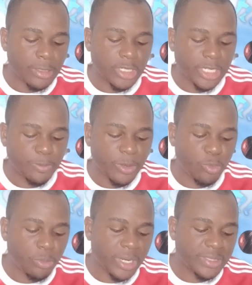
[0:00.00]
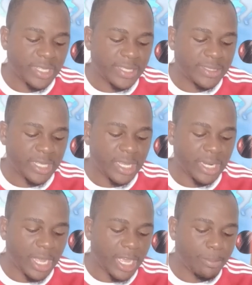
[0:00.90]
Jasprit Bumrah
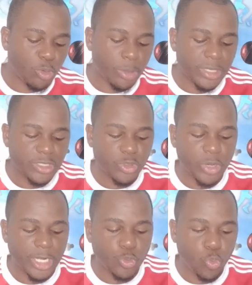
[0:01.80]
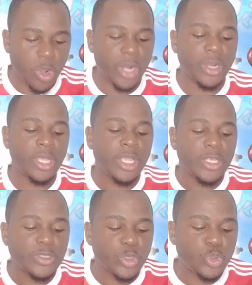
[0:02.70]
16. And Mohammed Siraj 1.
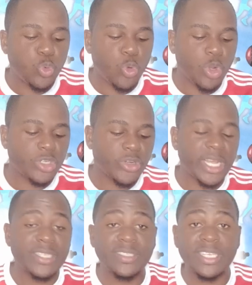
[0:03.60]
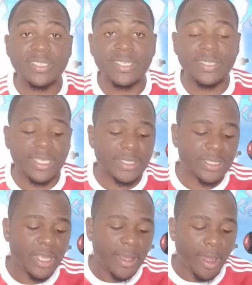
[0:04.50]
So
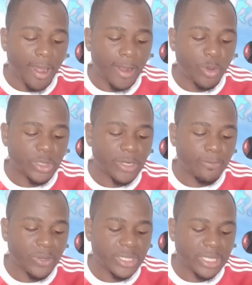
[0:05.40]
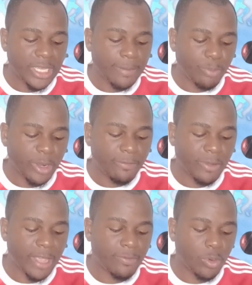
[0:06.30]
266 all out in
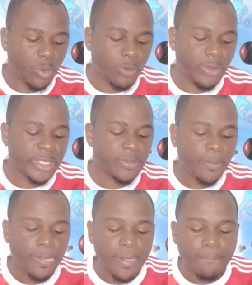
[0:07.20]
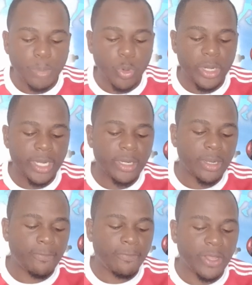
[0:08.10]
48.5 overs.
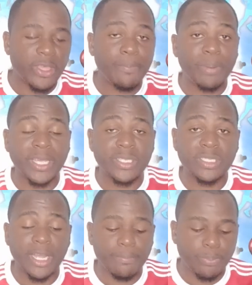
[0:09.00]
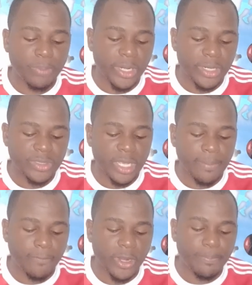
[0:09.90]
Bowling for the Pakistan players,
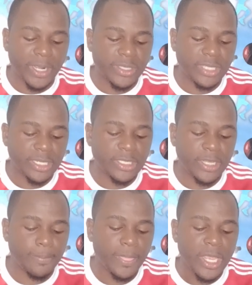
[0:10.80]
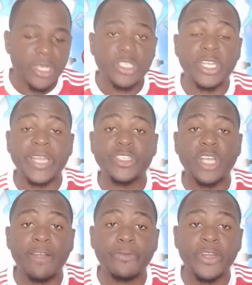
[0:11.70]
for the Pakistan team, Shane
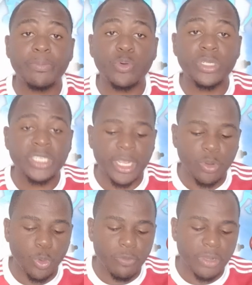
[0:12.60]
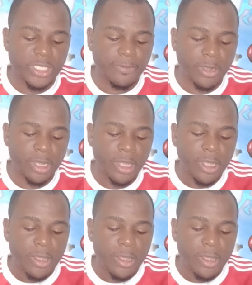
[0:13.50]
Shah Afridi bowled 10 overs for